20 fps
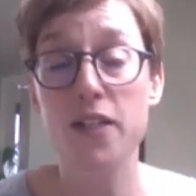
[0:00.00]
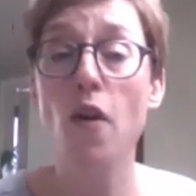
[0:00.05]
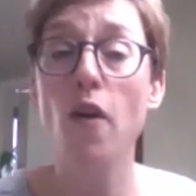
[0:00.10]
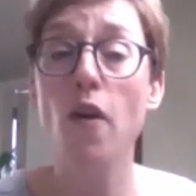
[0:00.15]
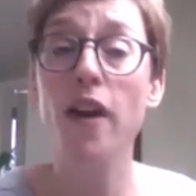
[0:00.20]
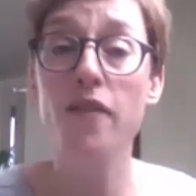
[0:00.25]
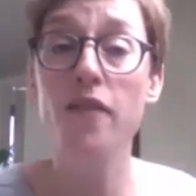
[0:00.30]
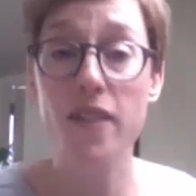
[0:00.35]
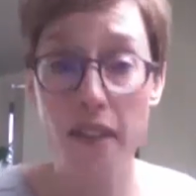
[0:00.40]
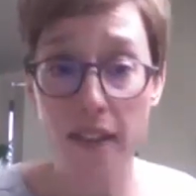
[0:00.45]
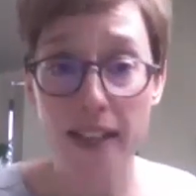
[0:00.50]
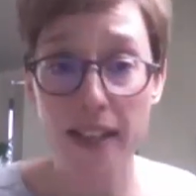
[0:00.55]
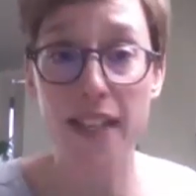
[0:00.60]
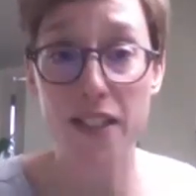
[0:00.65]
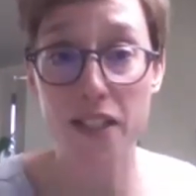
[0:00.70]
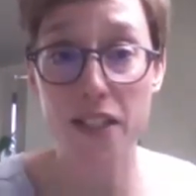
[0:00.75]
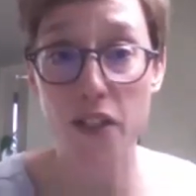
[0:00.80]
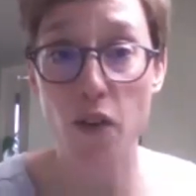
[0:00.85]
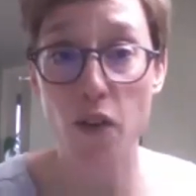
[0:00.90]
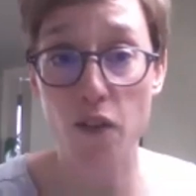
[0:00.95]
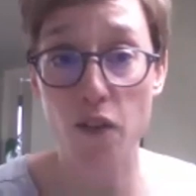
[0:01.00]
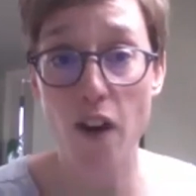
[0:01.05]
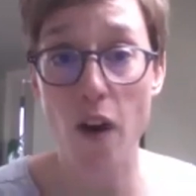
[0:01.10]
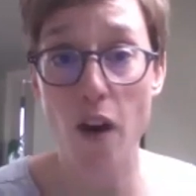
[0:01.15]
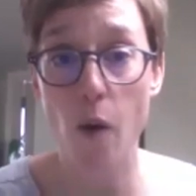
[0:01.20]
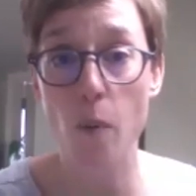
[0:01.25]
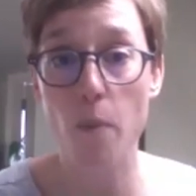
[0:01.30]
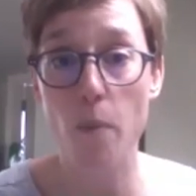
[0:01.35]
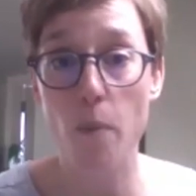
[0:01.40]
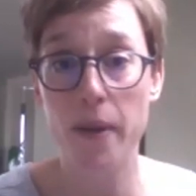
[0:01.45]
Not if something isn't your
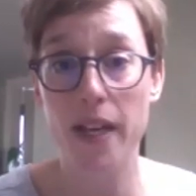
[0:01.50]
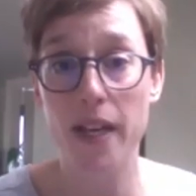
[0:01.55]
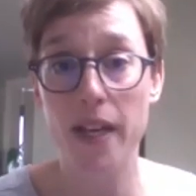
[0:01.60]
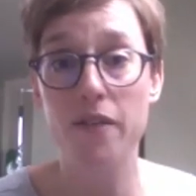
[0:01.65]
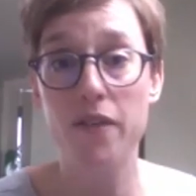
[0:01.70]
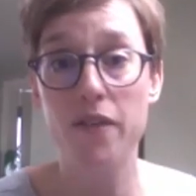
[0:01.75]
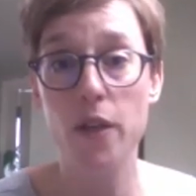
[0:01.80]
fault, but if you